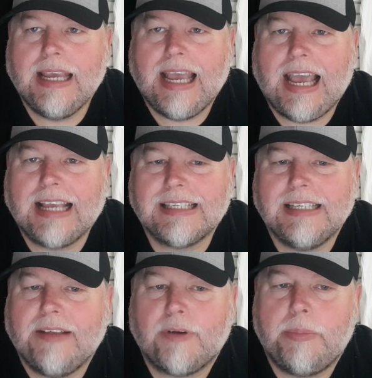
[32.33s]
Has
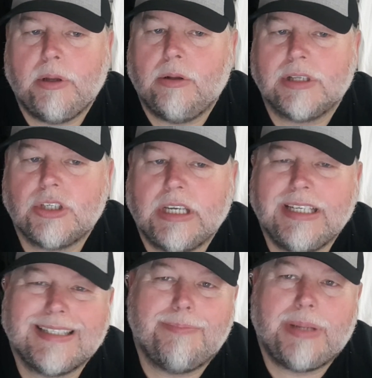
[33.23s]
Liverpool's
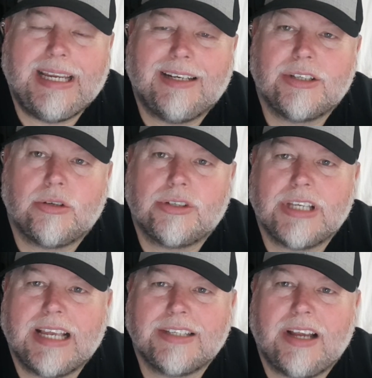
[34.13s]
season been a
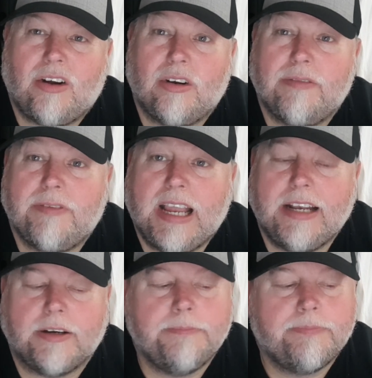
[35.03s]
success or a
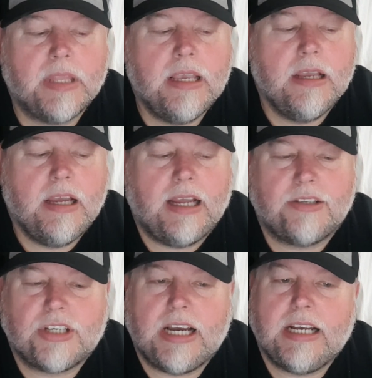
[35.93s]
failure?
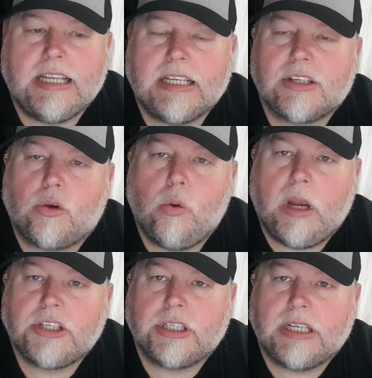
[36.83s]
And certainly it's a
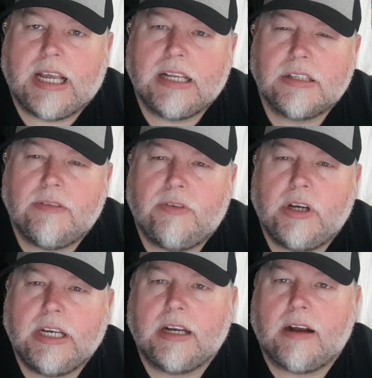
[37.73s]
question that has
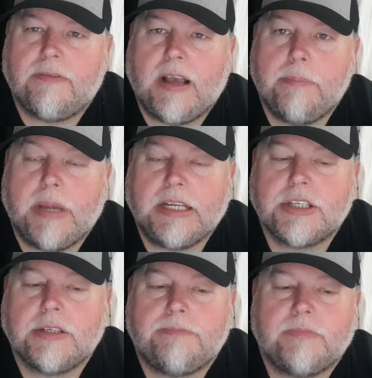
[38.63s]
divided our fan
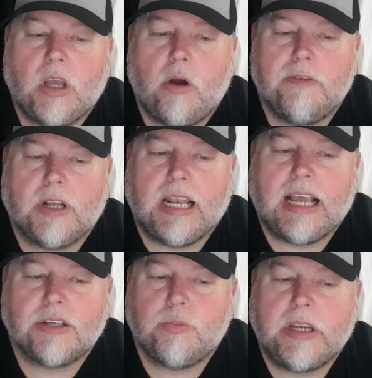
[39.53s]
base over the
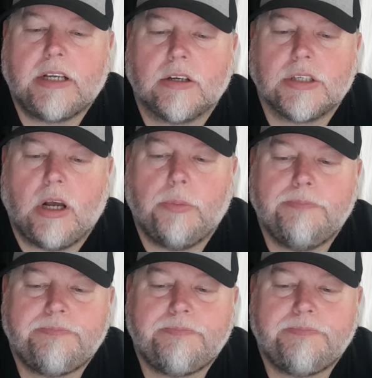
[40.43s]
last week or so.